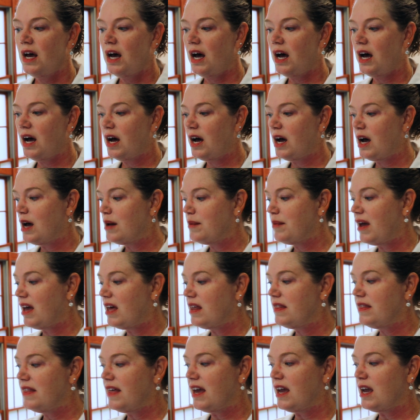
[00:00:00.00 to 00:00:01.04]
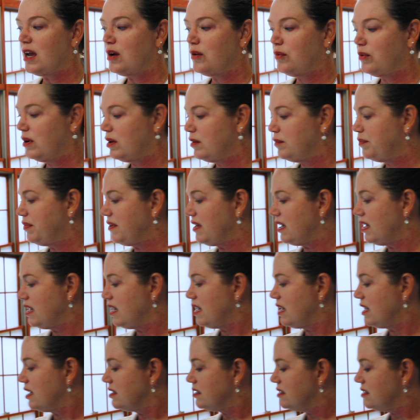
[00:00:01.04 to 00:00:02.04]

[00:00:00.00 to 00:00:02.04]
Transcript: and they would be